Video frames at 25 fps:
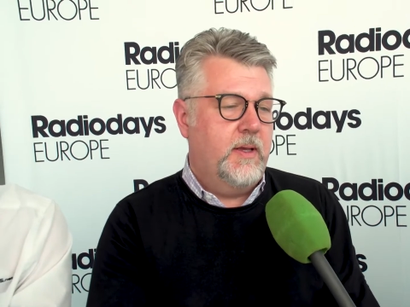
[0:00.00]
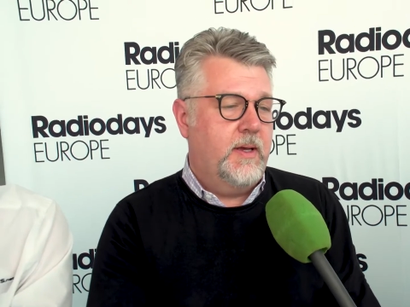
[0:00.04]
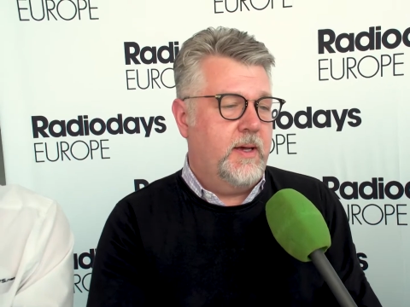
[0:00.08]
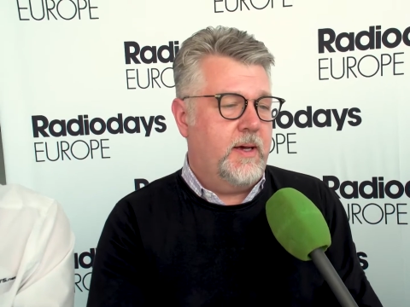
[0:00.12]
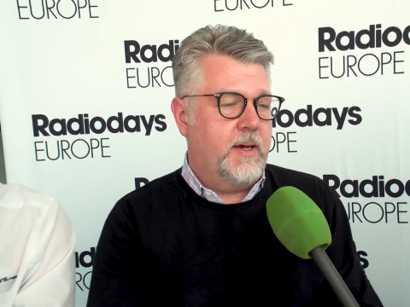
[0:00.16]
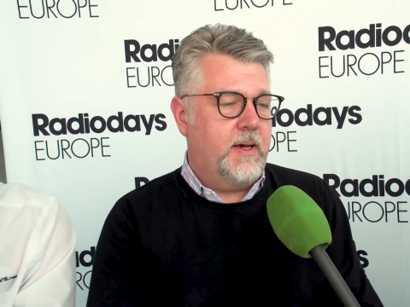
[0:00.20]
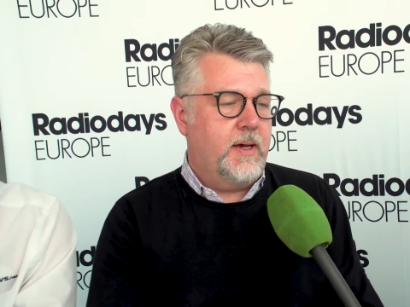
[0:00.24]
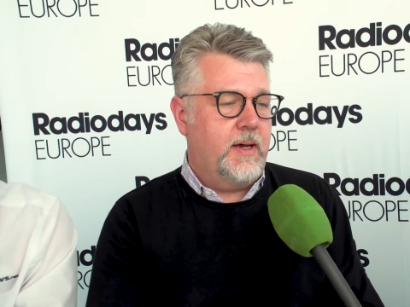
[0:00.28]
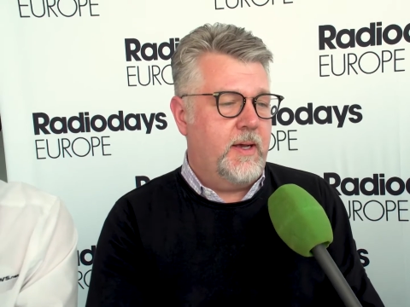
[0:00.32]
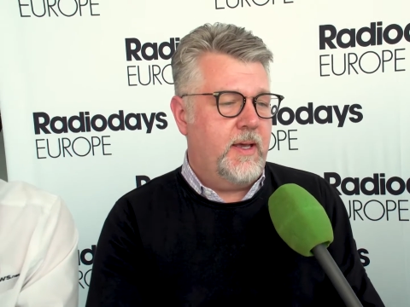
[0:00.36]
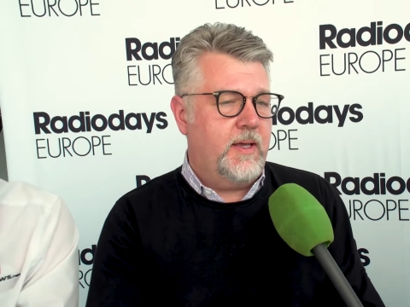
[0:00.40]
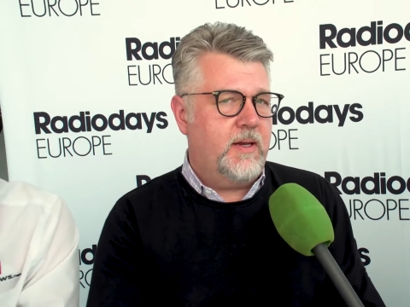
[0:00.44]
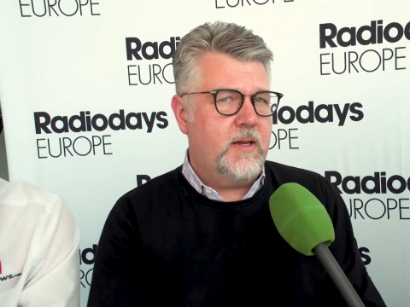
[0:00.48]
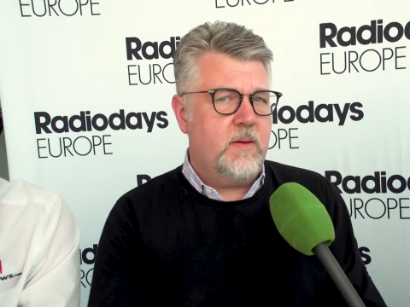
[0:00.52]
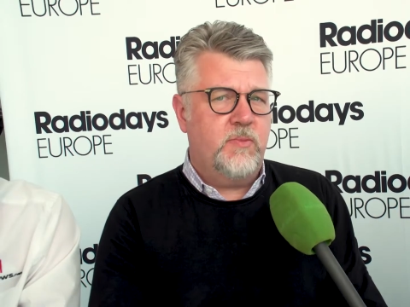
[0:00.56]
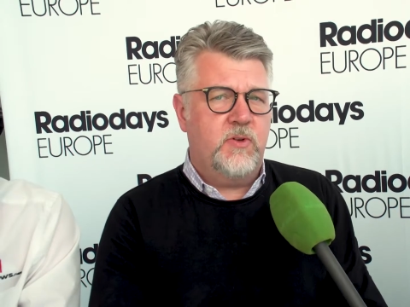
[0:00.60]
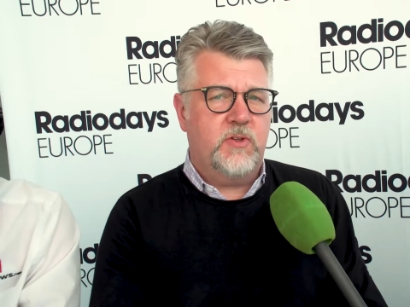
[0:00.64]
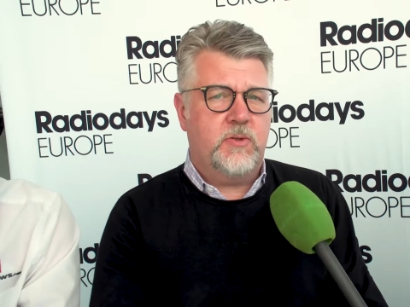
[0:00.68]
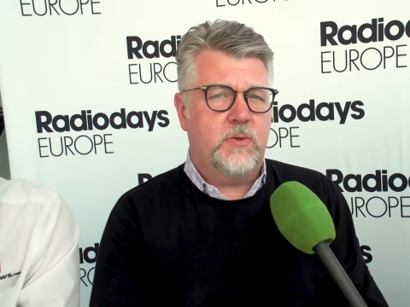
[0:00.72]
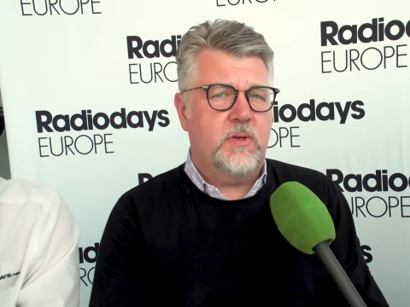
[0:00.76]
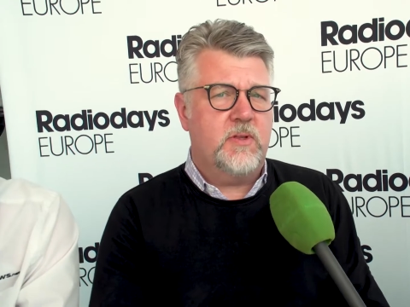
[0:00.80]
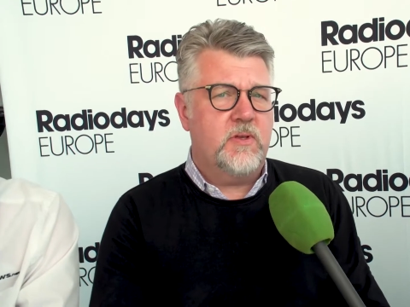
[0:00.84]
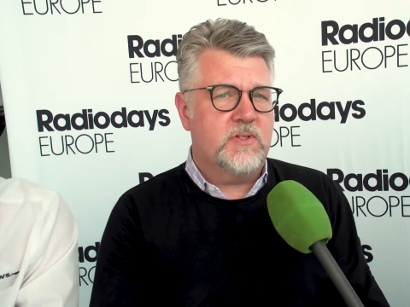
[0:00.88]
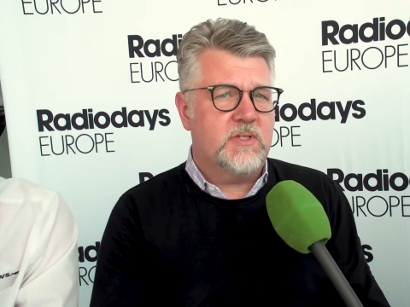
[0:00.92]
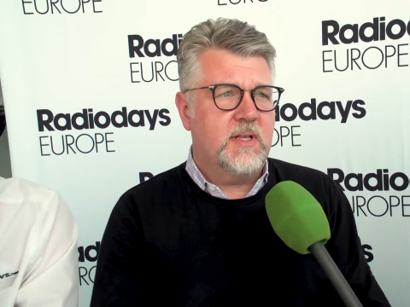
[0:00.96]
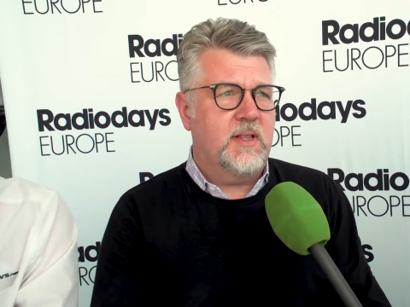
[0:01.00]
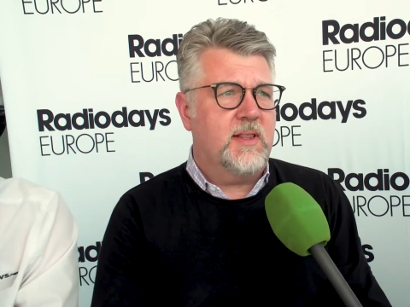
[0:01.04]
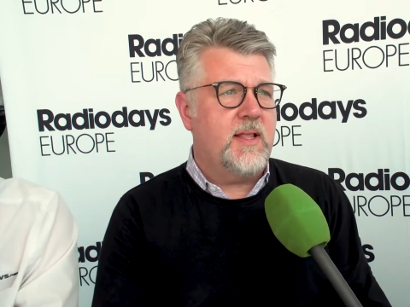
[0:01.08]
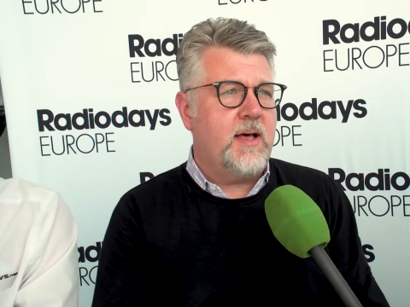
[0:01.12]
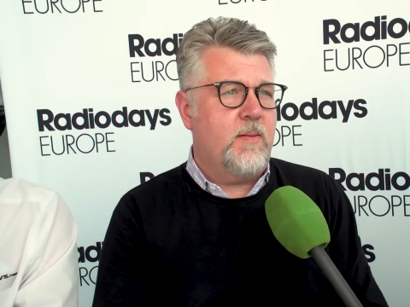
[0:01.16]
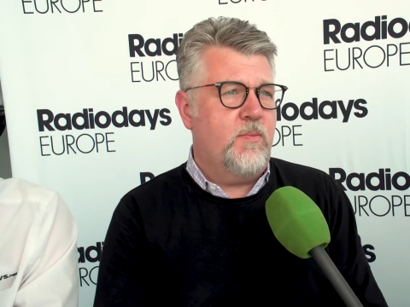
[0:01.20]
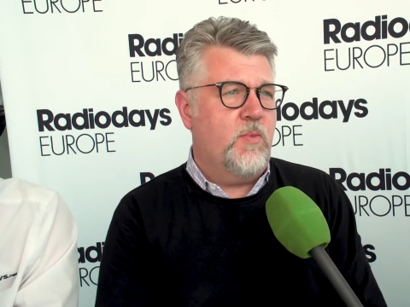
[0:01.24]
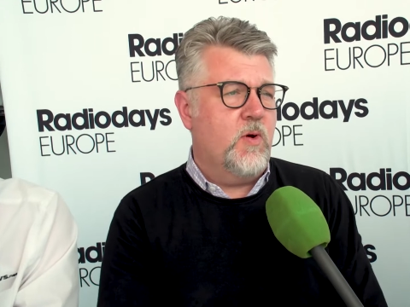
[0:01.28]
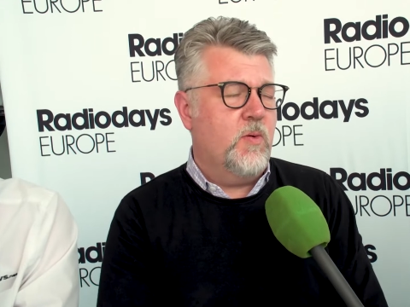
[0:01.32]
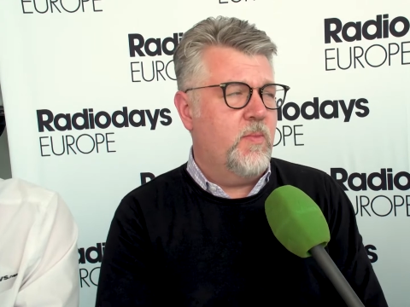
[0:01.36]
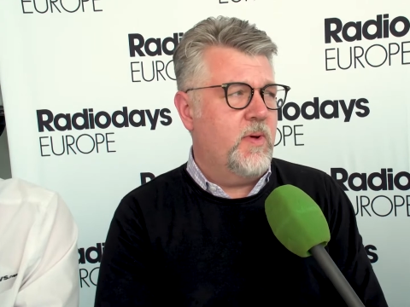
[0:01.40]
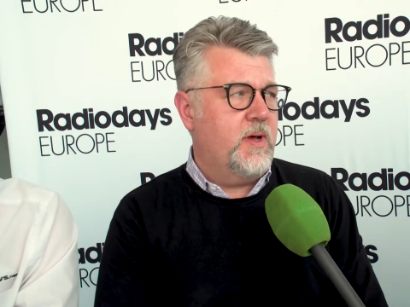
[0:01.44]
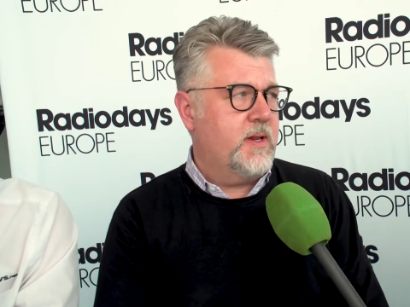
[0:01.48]
And number three, there's a
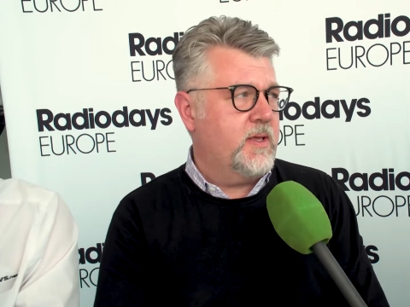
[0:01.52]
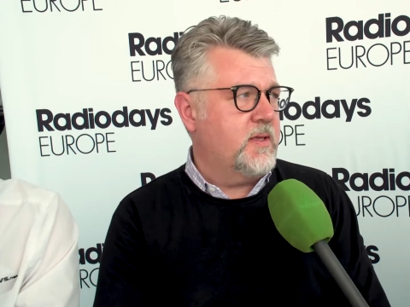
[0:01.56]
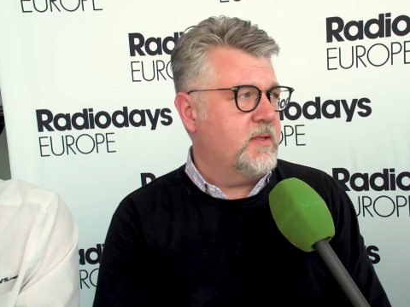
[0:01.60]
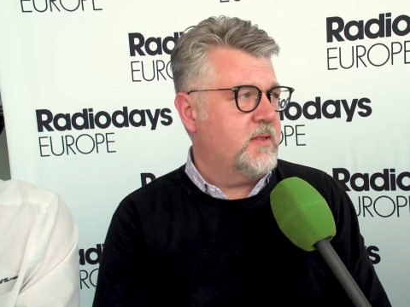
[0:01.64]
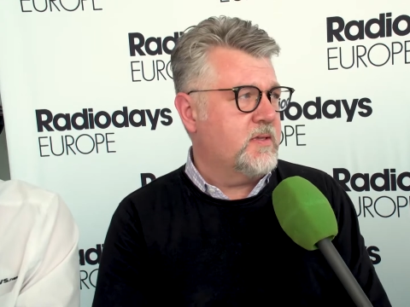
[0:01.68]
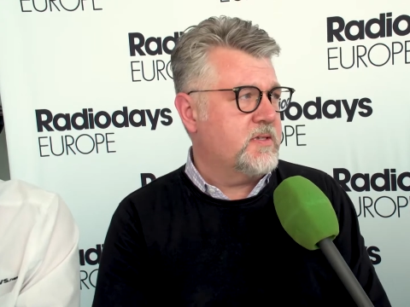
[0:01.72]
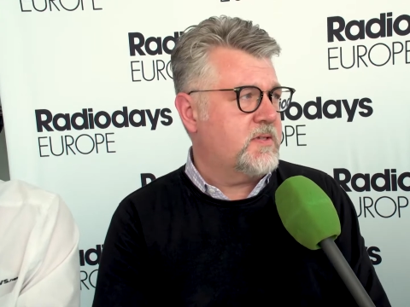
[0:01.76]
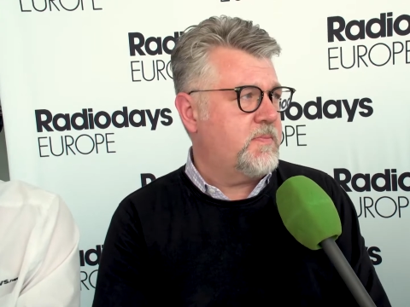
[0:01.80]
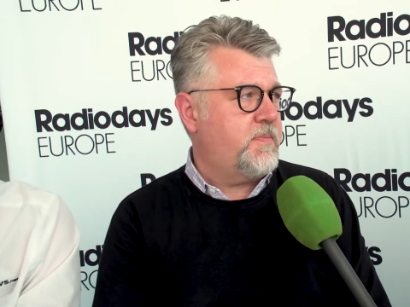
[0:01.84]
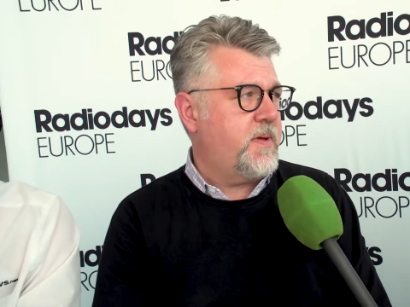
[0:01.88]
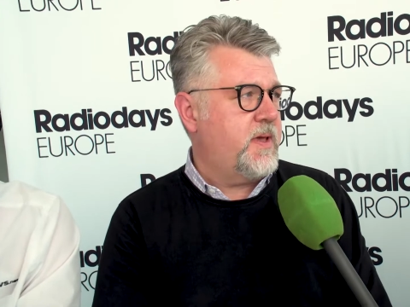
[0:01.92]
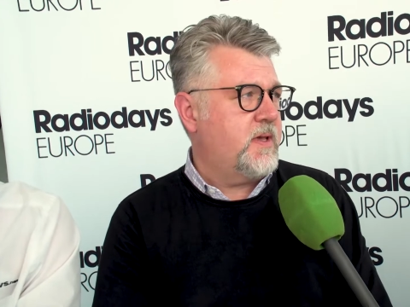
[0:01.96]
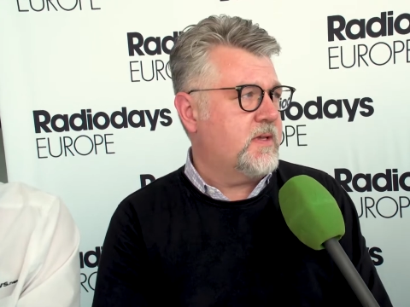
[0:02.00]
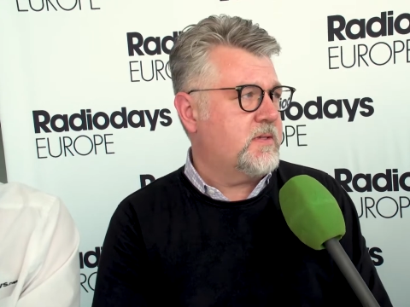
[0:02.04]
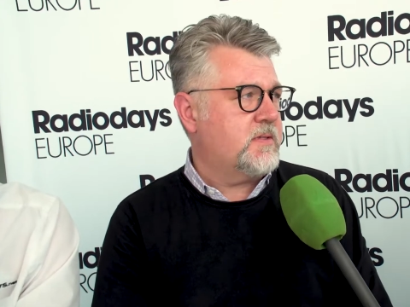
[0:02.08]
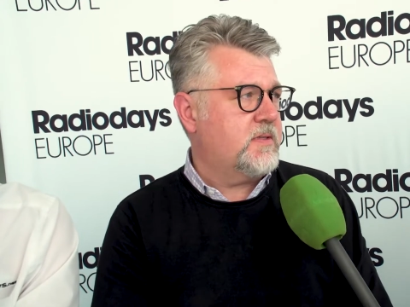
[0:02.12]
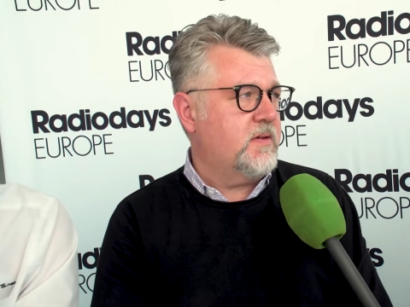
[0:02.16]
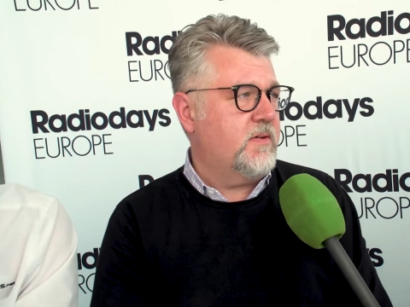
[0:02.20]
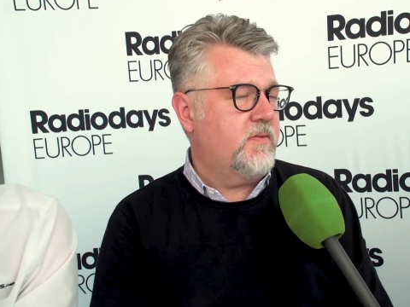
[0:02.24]
lot more money in the space.